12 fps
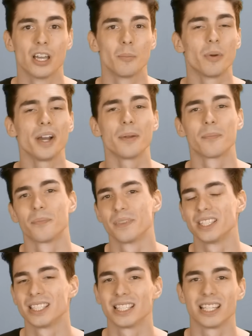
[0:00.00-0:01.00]
But
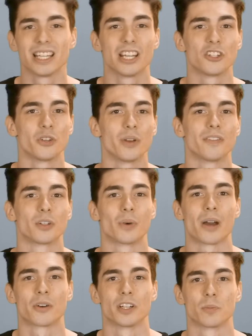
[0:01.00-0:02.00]
this isn't an issue if the
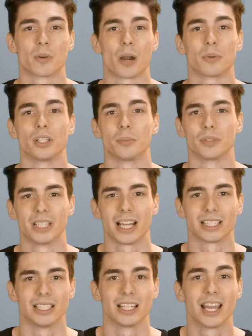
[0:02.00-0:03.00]
router is properly
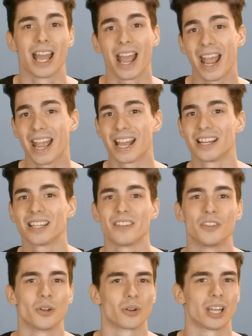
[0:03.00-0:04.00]
protected, and
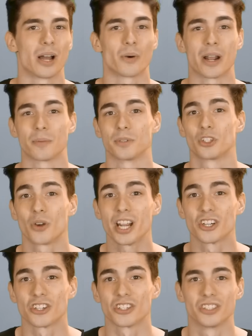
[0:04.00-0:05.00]
if you don't allow random
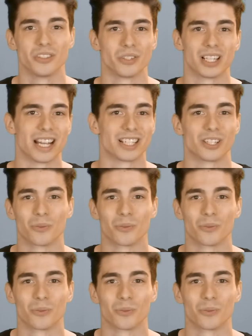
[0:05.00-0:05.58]
strangers to connect to your